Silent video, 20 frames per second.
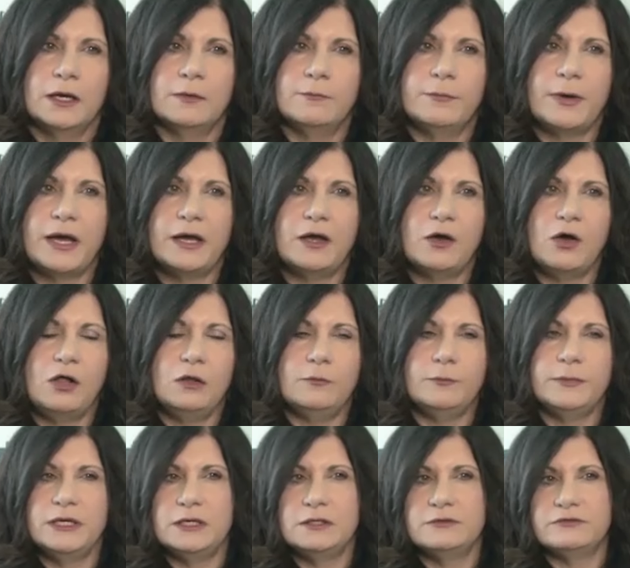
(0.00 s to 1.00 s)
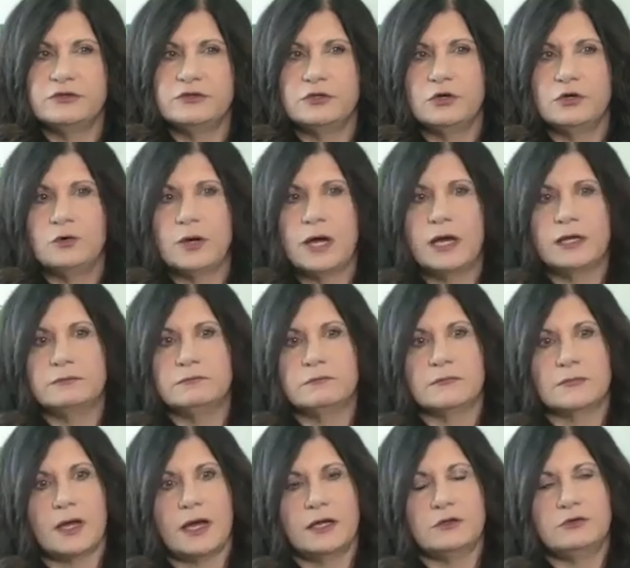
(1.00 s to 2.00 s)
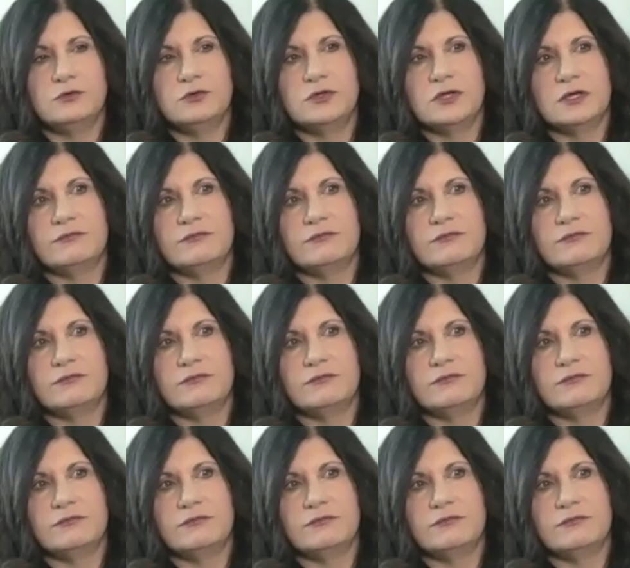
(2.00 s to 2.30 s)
And by all means, I do